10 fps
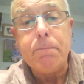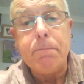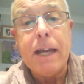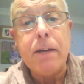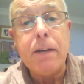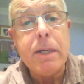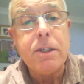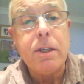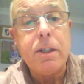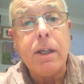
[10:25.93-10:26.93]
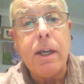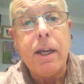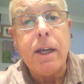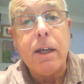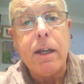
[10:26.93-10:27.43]
had a meeting
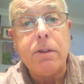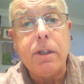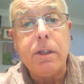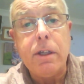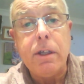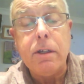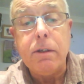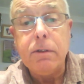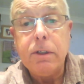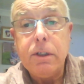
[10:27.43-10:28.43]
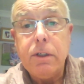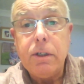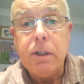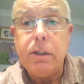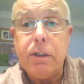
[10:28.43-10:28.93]
at the
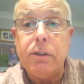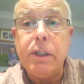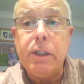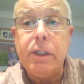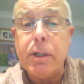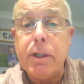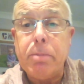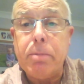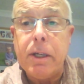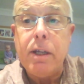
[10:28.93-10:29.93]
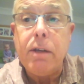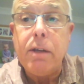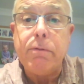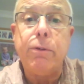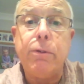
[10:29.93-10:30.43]
DWP
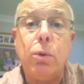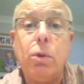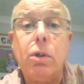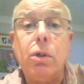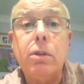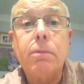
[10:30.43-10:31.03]
for